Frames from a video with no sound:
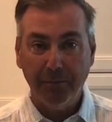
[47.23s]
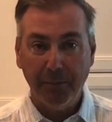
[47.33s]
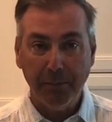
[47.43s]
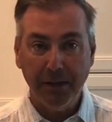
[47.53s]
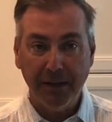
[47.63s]

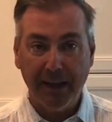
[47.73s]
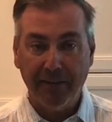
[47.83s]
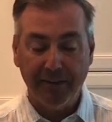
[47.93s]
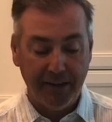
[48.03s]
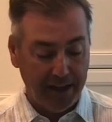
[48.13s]
maybe a
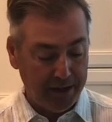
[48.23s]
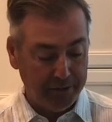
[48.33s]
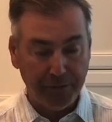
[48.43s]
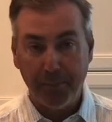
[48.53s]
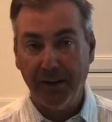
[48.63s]
gallon and a
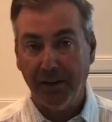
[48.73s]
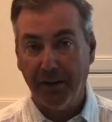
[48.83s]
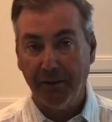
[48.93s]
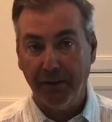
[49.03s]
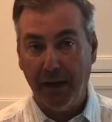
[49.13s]
half, depending
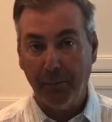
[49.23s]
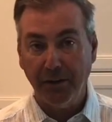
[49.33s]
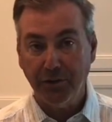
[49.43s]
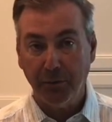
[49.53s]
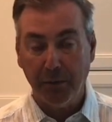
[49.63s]
on how
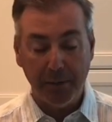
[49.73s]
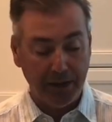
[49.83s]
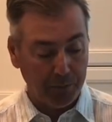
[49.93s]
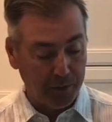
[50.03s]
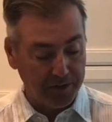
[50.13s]
much you want to
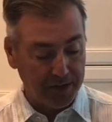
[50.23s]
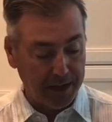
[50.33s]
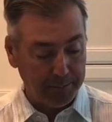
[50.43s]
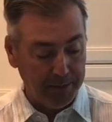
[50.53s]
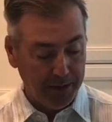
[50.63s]
make at one time.